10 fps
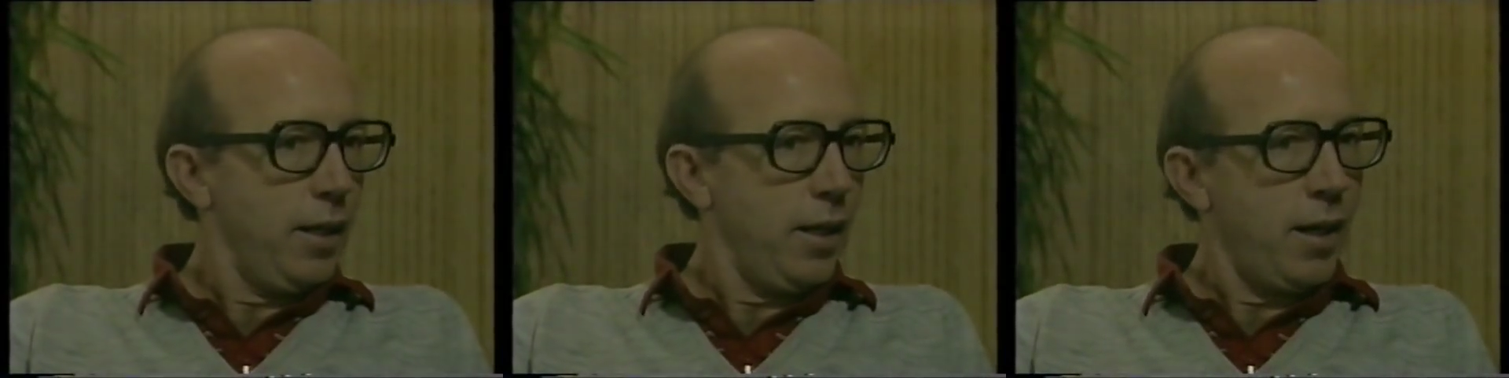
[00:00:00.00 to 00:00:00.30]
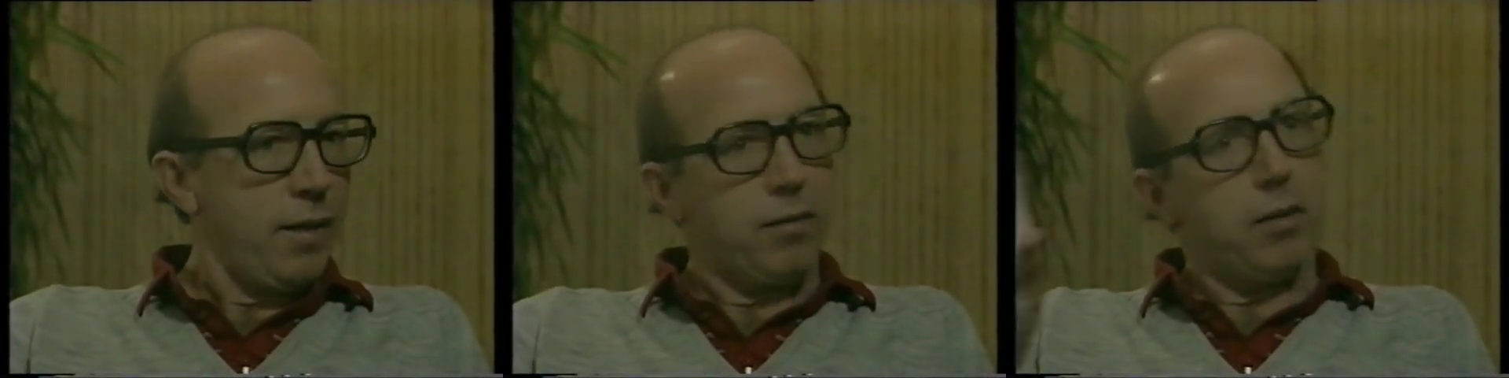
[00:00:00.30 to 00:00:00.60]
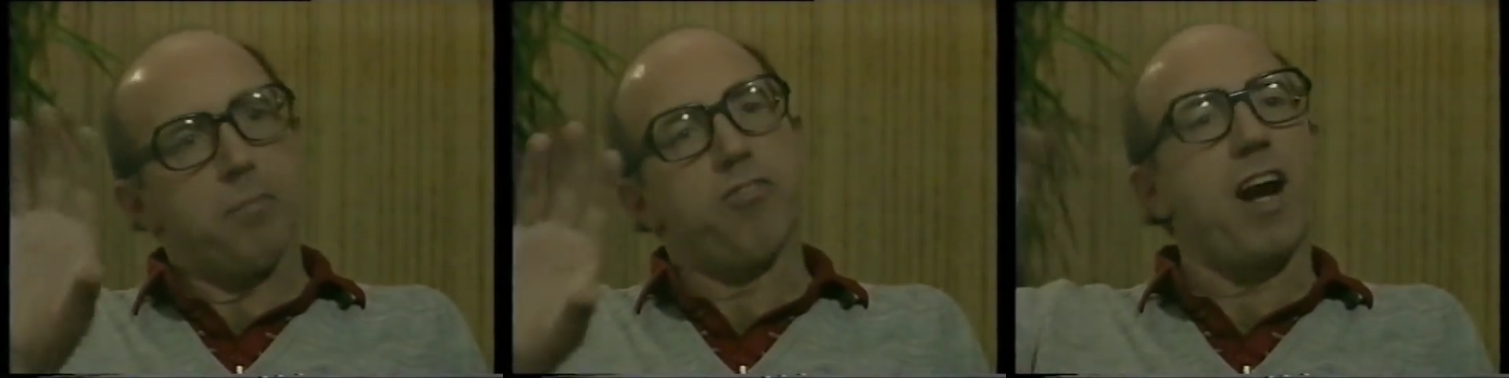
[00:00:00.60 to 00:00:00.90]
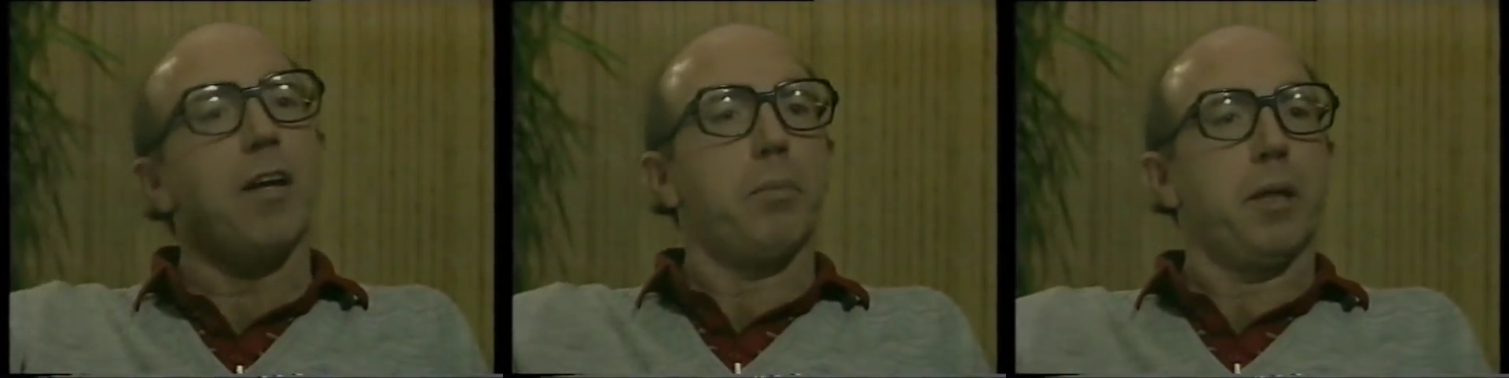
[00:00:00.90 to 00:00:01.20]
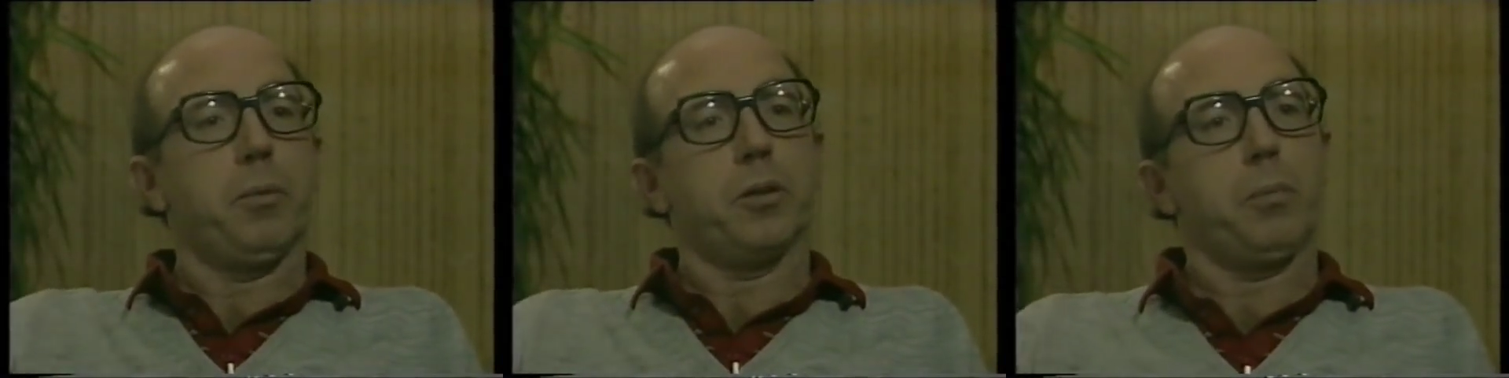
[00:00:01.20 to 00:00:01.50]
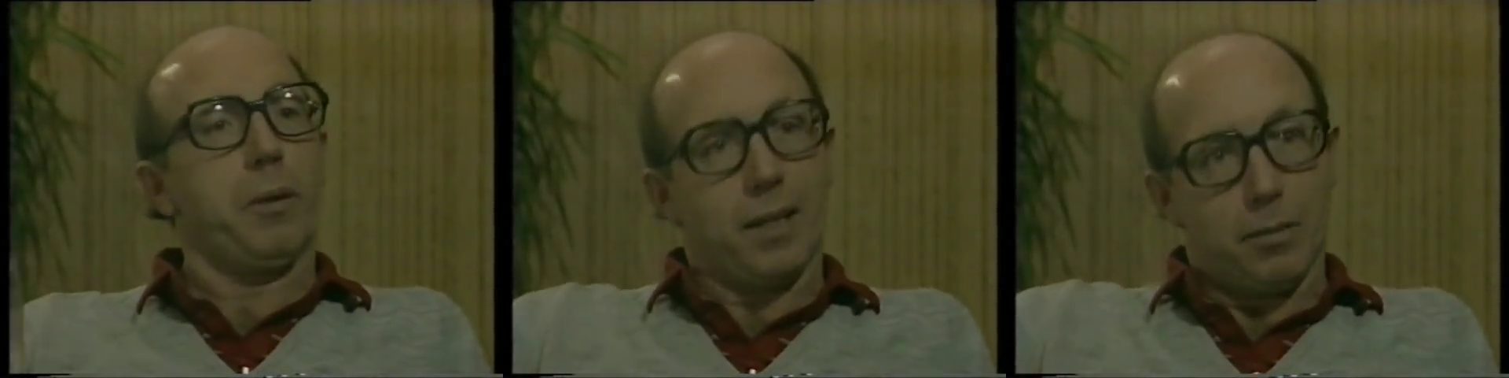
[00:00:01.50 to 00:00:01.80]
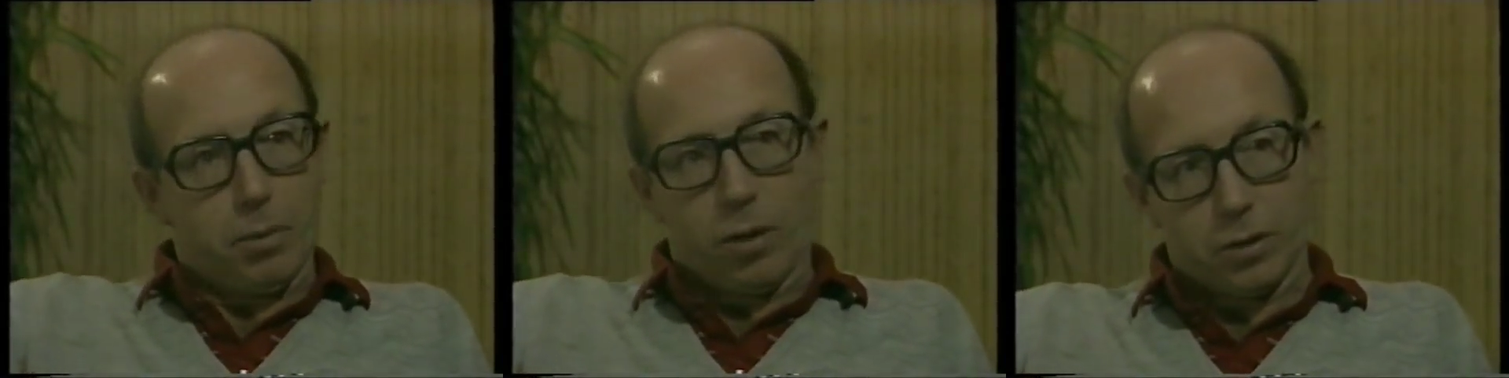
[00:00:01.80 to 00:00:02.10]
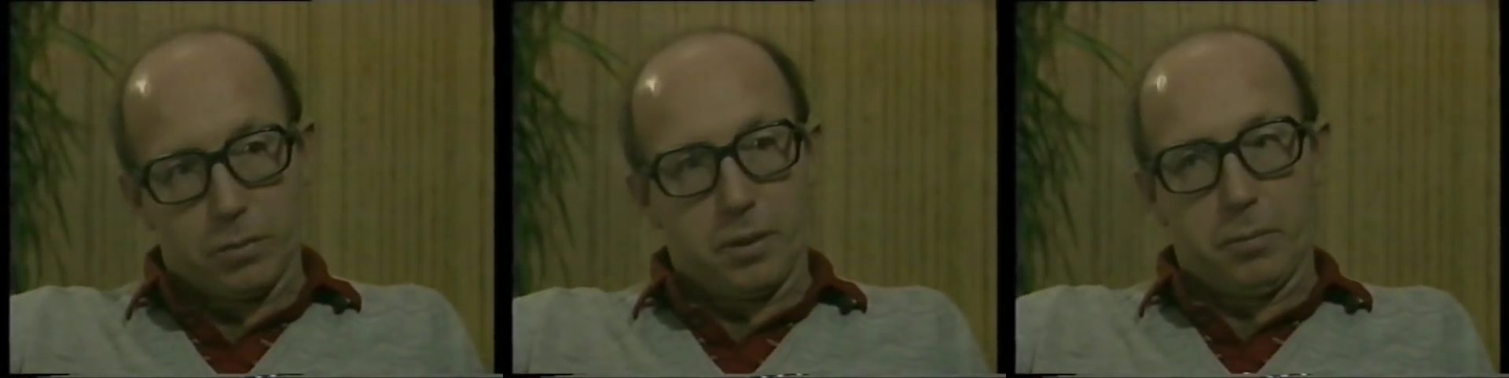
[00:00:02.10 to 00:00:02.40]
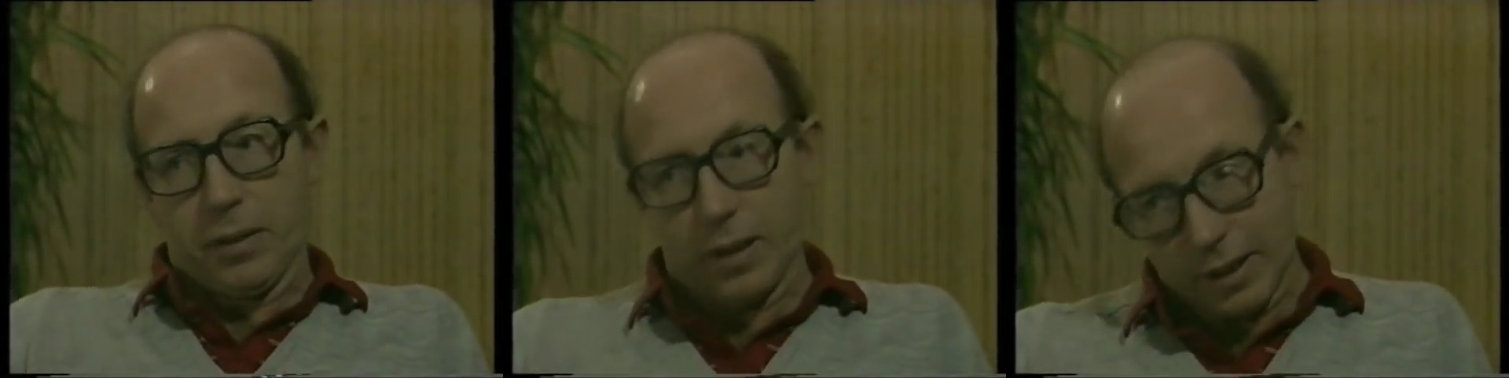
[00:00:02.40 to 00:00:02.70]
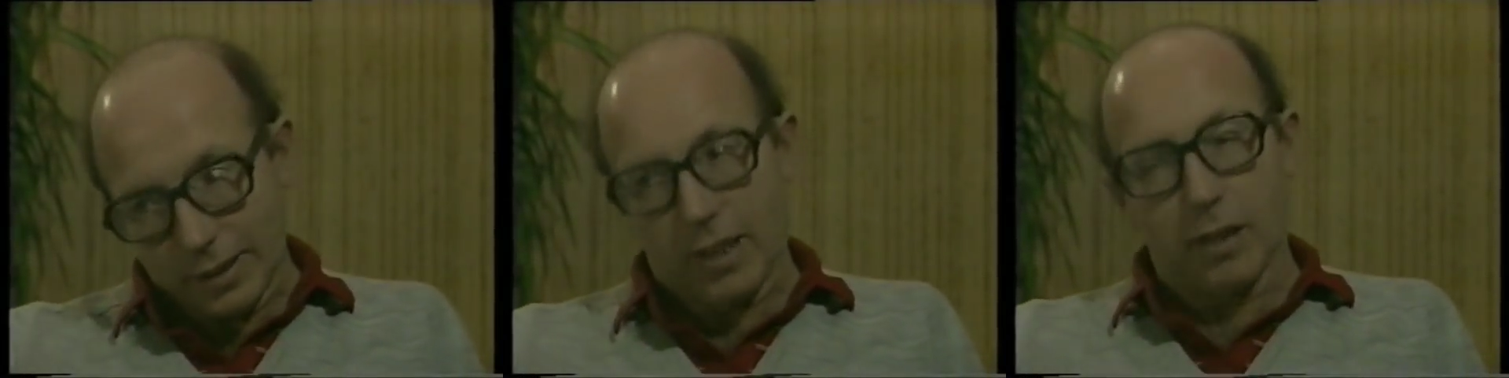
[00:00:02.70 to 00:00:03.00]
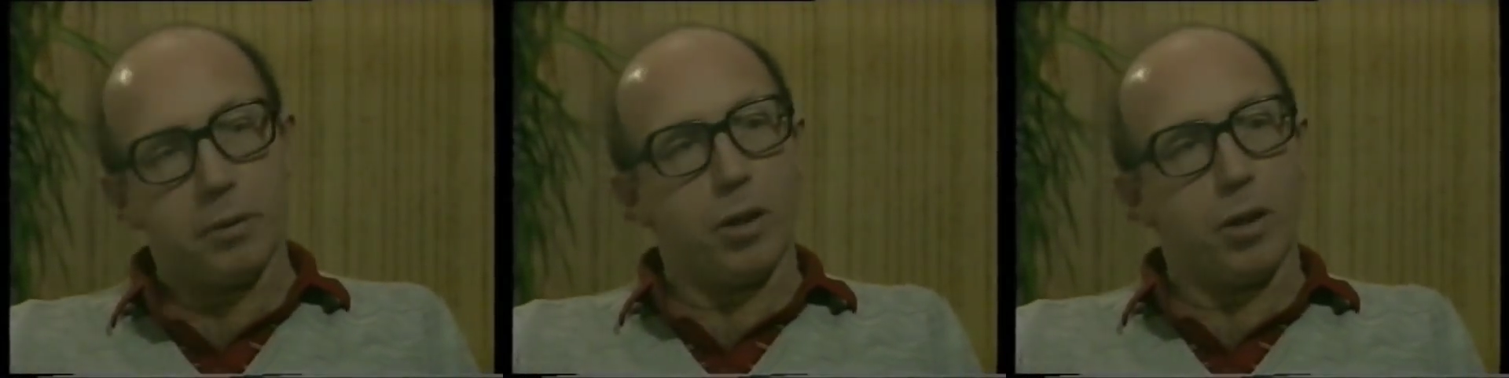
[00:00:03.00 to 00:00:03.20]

and invite people to play the ball to people, and then I'd be